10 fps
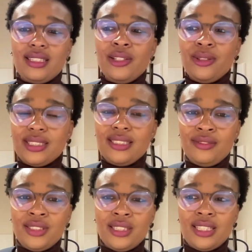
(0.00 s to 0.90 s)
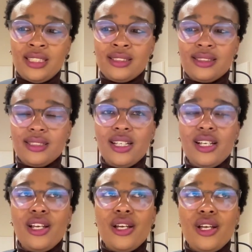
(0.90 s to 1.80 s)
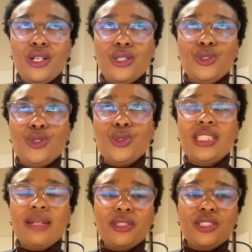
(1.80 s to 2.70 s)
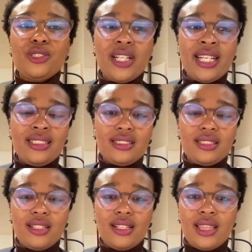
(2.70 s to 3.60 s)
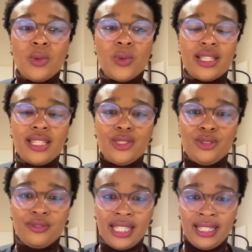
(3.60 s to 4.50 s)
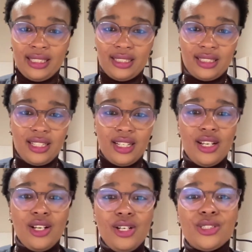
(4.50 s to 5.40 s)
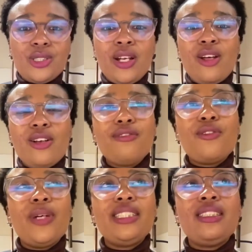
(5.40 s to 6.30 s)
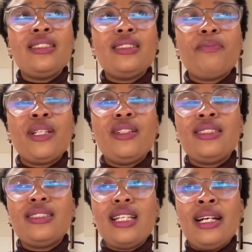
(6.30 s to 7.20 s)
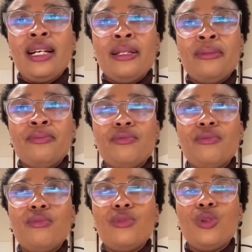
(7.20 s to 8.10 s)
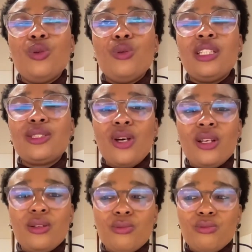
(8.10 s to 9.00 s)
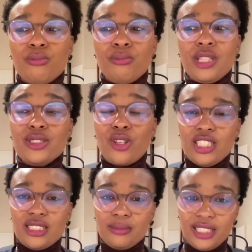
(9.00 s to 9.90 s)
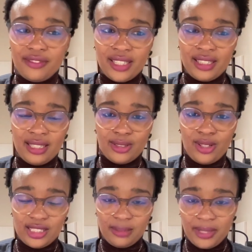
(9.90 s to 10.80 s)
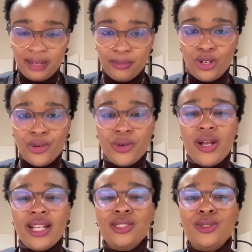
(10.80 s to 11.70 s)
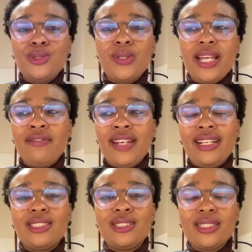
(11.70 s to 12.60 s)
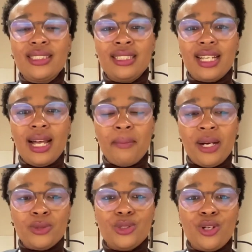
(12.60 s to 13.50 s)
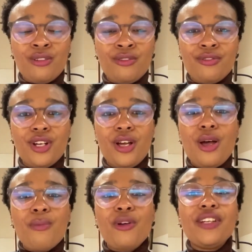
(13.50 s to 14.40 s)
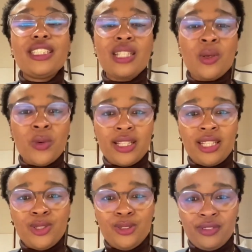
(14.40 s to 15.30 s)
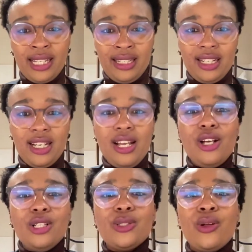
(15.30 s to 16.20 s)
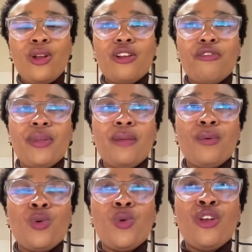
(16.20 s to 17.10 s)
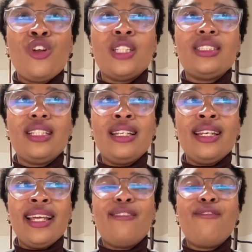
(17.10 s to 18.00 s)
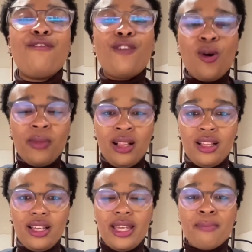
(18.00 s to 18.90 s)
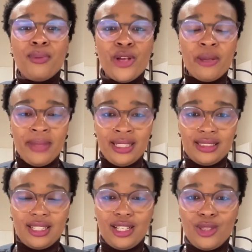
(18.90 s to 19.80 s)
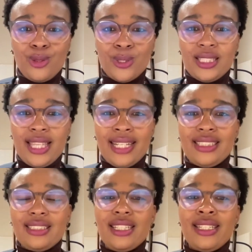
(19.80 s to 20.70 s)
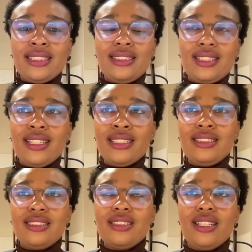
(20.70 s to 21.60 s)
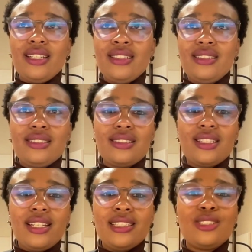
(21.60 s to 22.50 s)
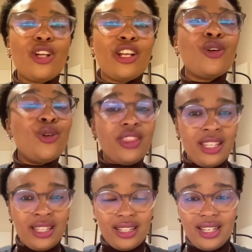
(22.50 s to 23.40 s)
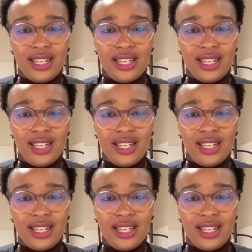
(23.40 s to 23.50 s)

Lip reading: in your CV is to demonstrate the work that you've done. So a lot of questions, because the scholarship Chevening, the scholarship that I'm on requires you to have like a certain amount of professional work that you've done. So a lot of people who are not in like formal employment thought that it's not a good thing.